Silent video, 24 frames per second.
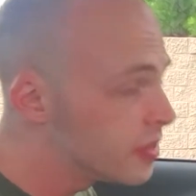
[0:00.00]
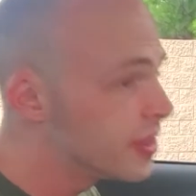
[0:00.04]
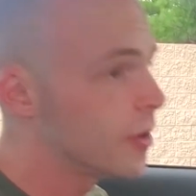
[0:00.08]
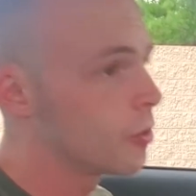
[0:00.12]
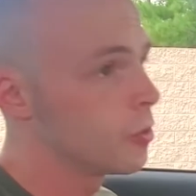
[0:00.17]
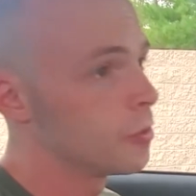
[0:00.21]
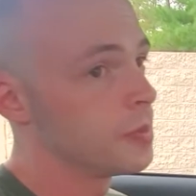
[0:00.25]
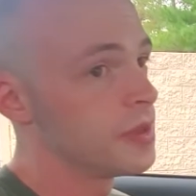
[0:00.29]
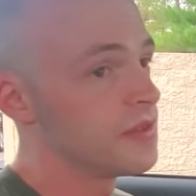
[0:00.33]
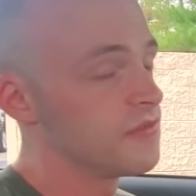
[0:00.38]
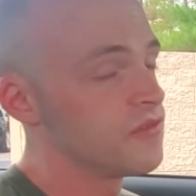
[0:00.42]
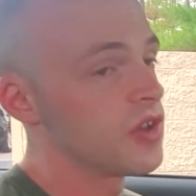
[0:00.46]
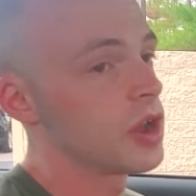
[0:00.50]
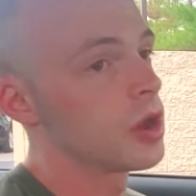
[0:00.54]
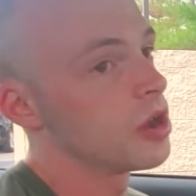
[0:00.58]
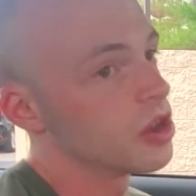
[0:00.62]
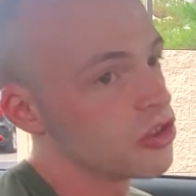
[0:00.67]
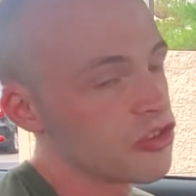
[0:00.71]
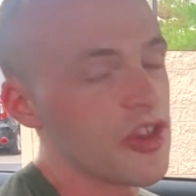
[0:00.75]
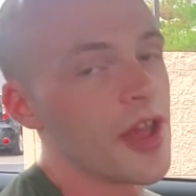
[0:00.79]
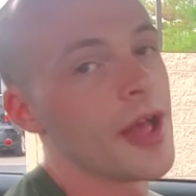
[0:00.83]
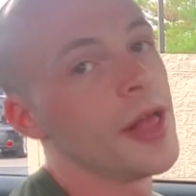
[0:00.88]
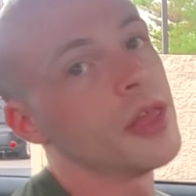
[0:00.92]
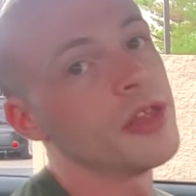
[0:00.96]
That would be very
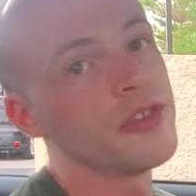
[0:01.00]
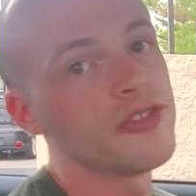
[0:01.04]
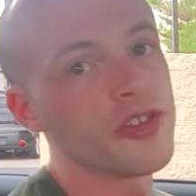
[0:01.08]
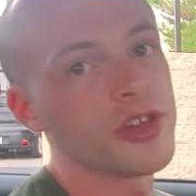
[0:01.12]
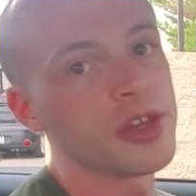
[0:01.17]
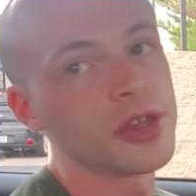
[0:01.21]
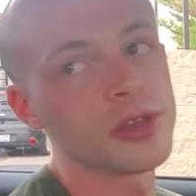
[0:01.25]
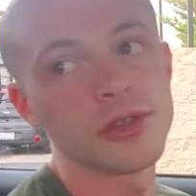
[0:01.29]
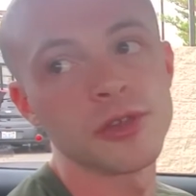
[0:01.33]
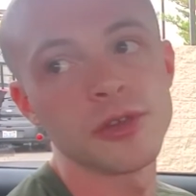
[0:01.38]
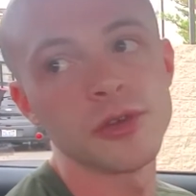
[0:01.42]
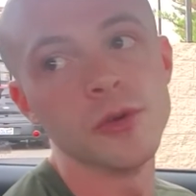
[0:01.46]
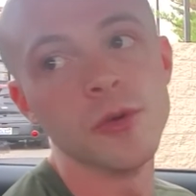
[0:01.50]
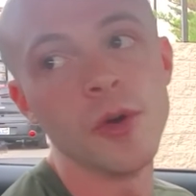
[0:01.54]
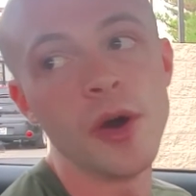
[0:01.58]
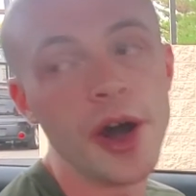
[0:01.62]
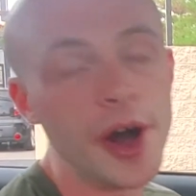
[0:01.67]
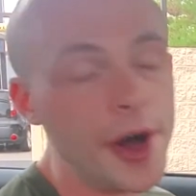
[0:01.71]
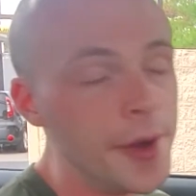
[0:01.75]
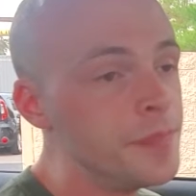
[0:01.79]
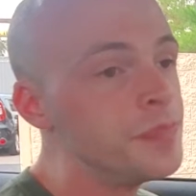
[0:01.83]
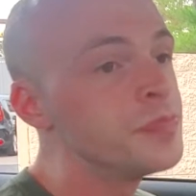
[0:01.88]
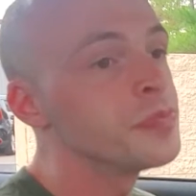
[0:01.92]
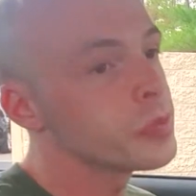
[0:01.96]
challenging to
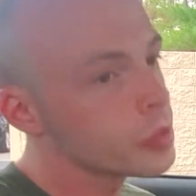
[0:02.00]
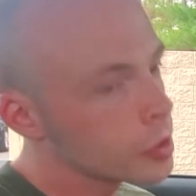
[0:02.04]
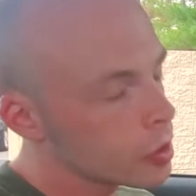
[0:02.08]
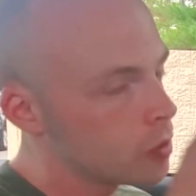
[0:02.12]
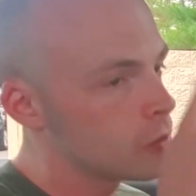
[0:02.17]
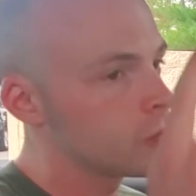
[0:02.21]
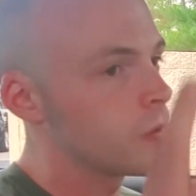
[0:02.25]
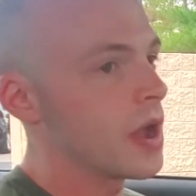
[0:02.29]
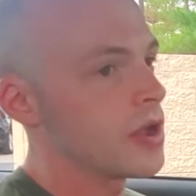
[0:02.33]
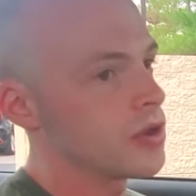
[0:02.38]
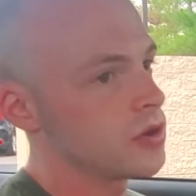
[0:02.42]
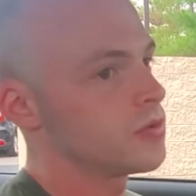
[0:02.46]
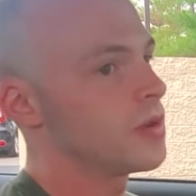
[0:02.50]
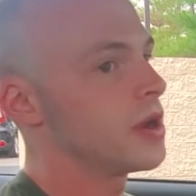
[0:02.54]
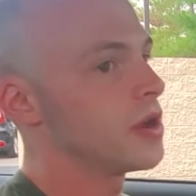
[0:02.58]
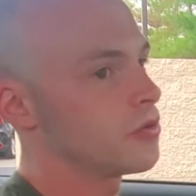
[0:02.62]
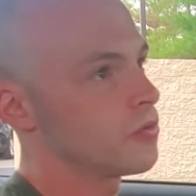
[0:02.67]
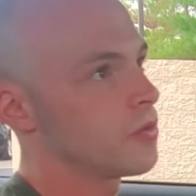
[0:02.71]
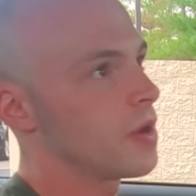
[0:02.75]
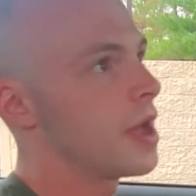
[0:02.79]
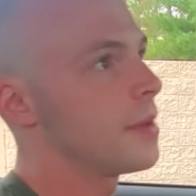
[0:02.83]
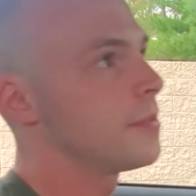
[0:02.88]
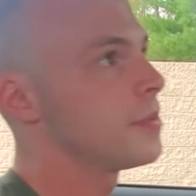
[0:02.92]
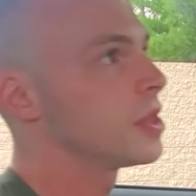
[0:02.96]
route
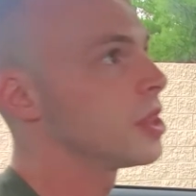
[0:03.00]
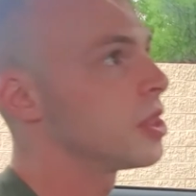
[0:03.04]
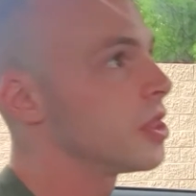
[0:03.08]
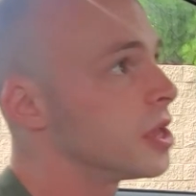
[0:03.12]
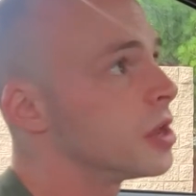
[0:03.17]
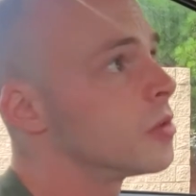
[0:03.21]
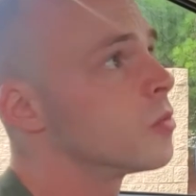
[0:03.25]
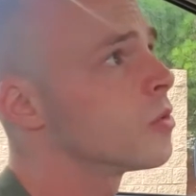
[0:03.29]
around rapidly.